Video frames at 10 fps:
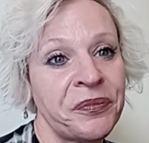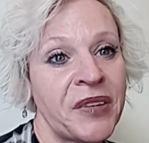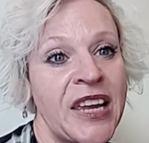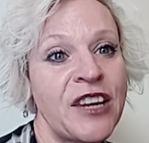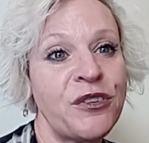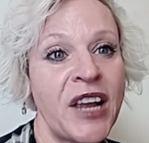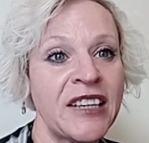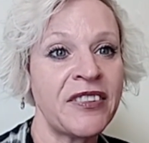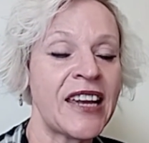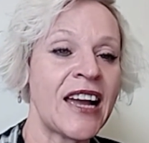He
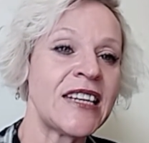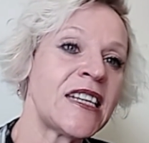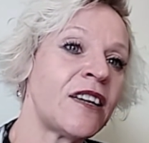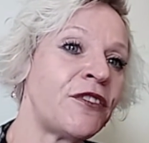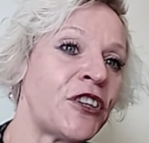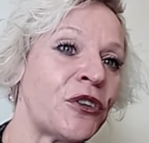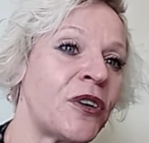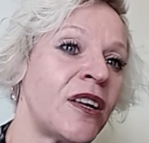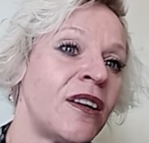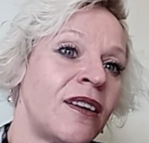created the idea of you.
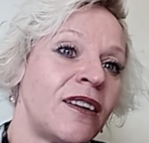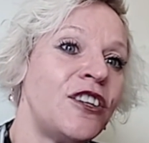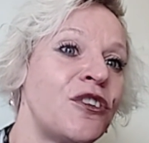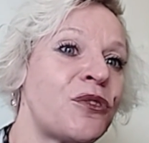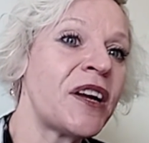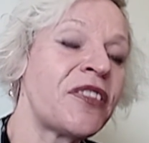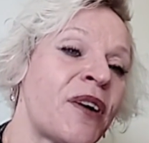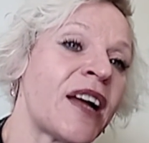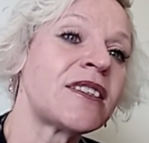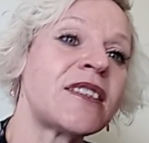You create the
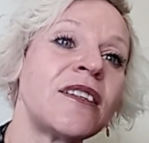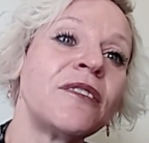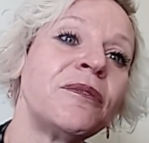rest.